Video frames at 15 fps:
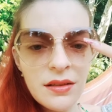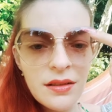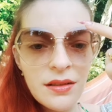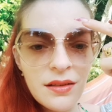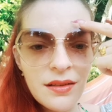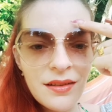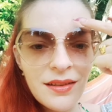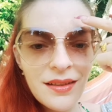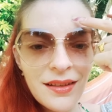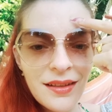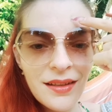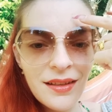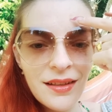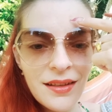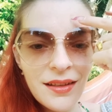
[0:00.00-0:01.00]

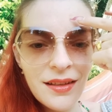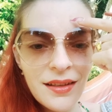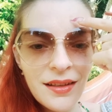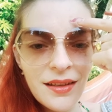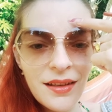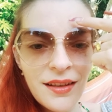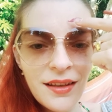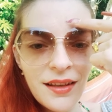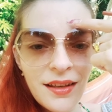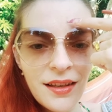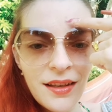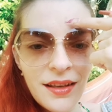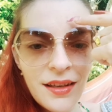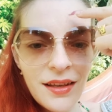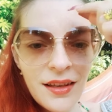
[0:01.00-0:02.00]

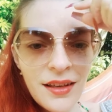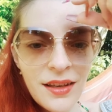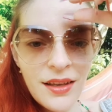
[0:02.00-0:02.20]
(no one is talking)